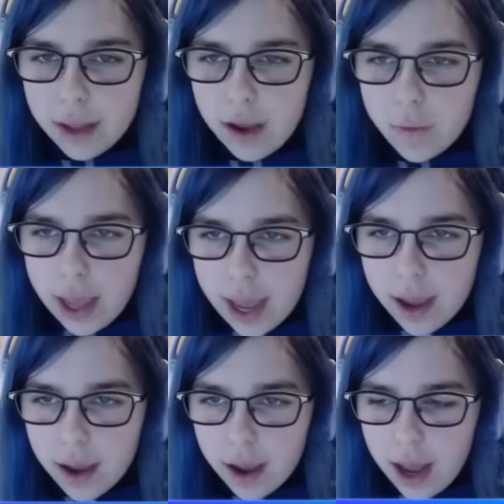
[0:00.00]

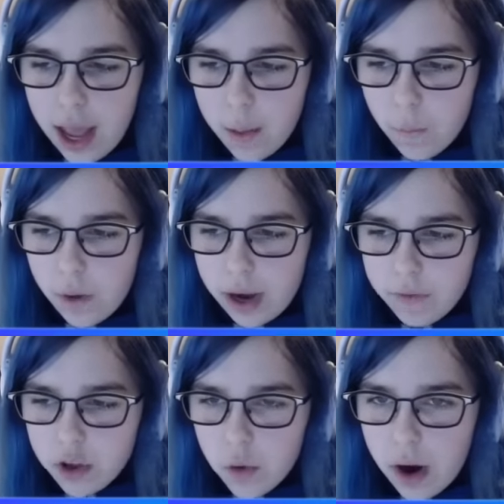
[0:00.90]
Die. Whenever
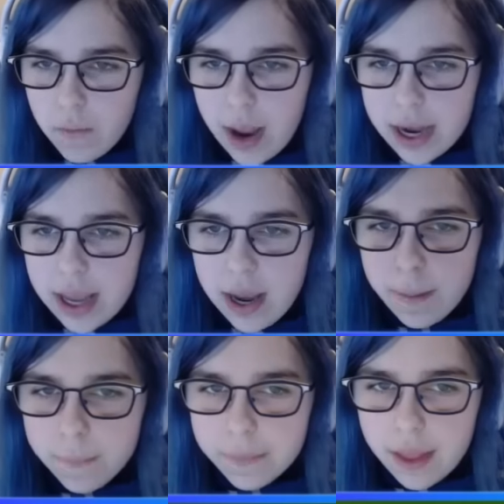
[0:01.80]
you are ready,
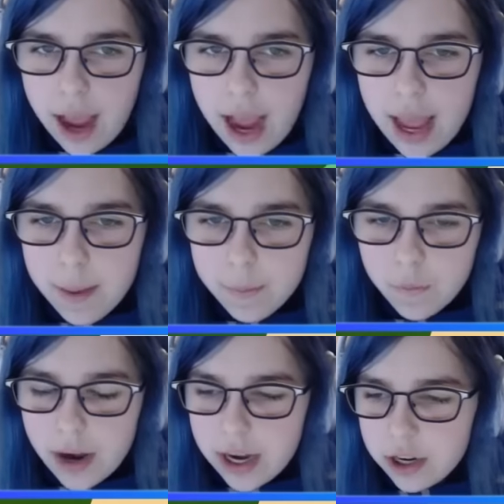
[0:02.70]
I am
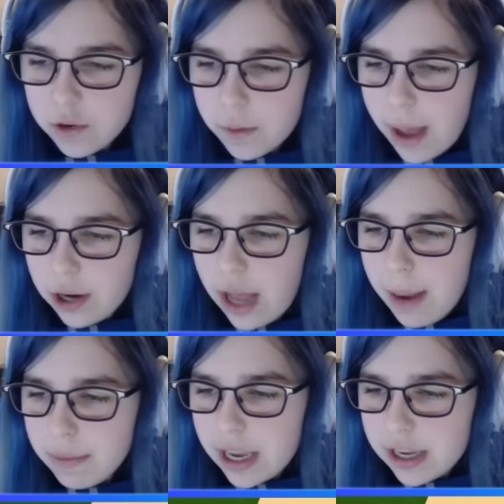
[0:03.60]
ready to do a battle.
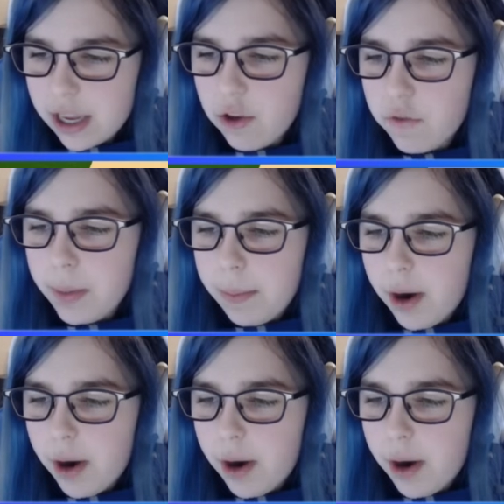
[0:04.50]
I'm kicking you from my party.